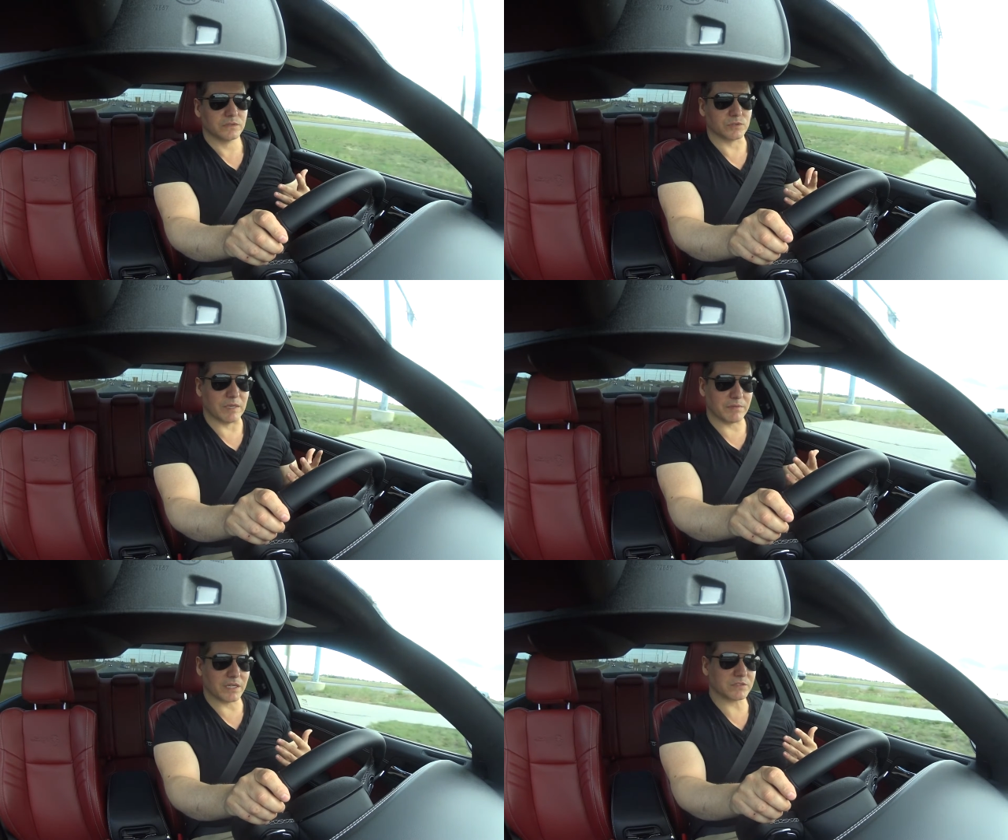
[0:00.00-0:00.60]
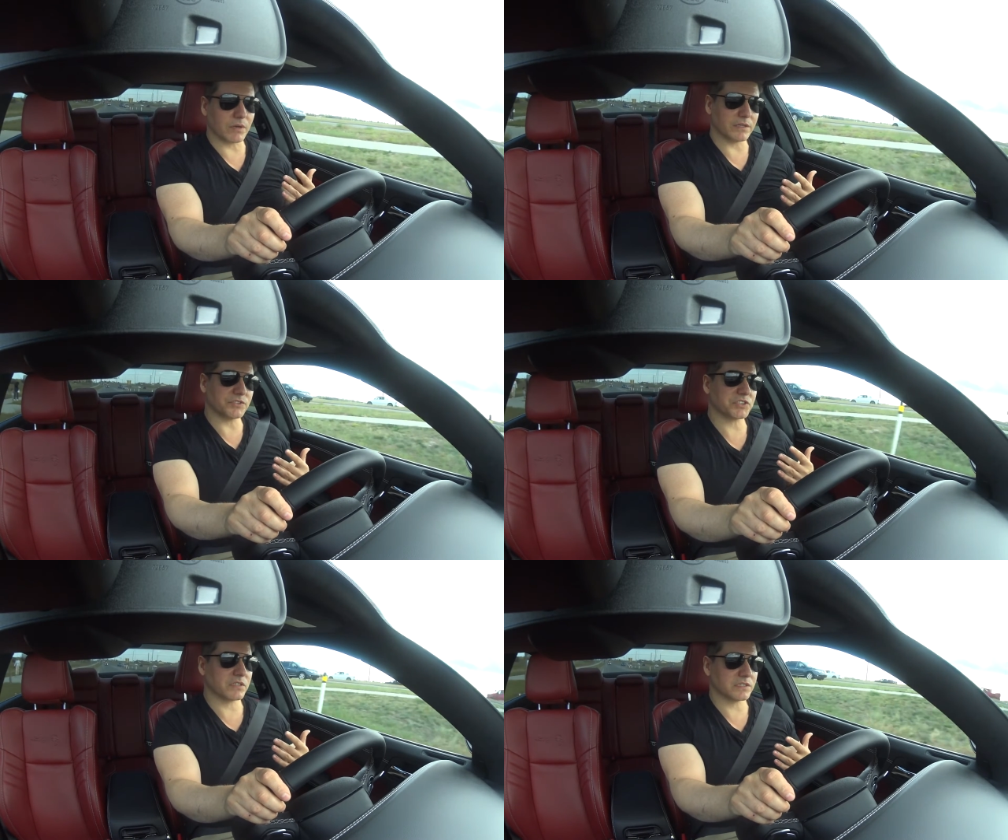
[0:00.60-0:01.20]
so maybe that's why the
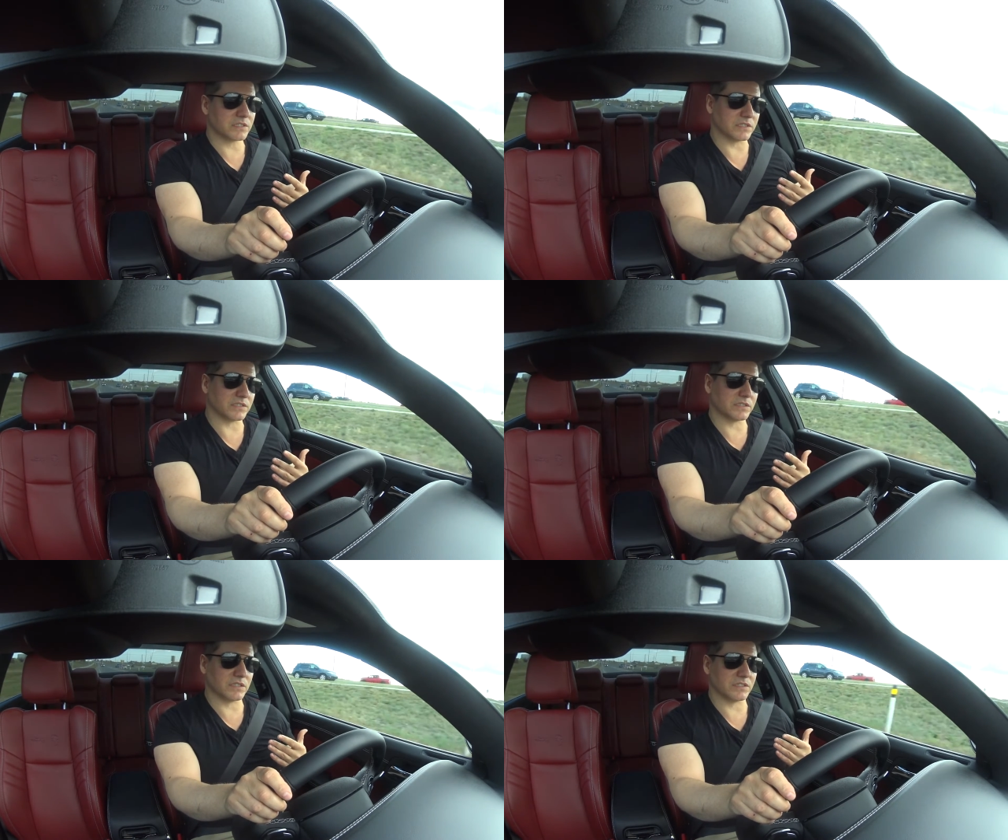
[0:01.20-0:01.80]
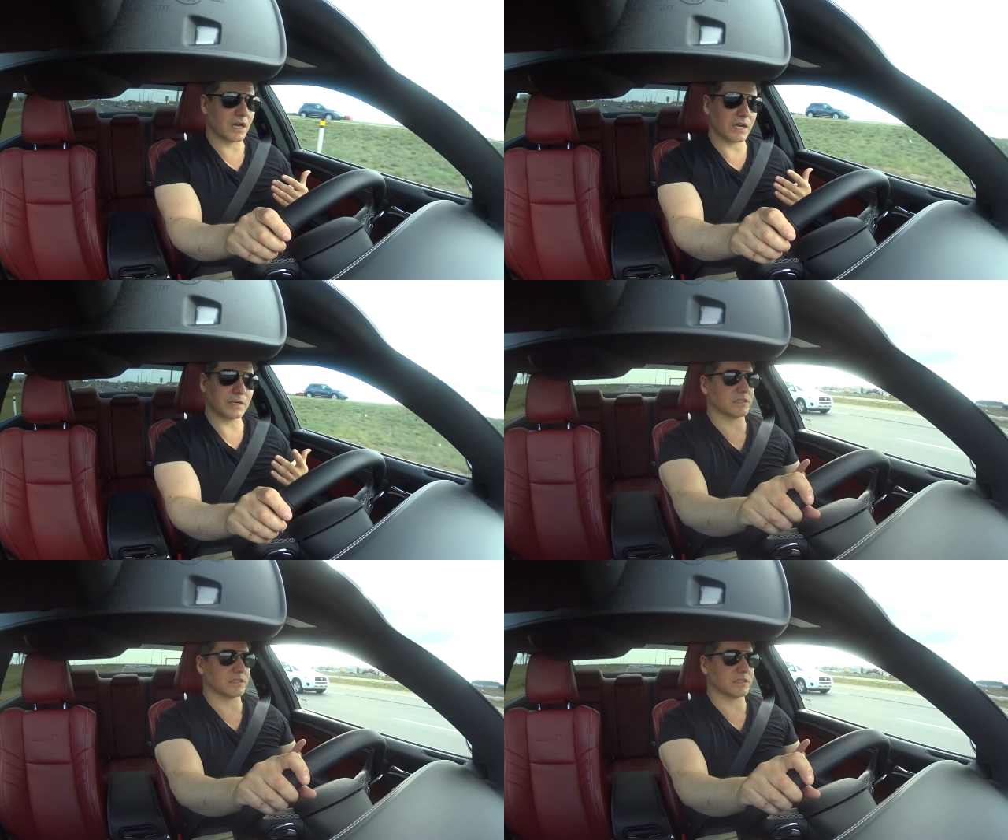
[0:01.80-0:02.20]
insurance is higher.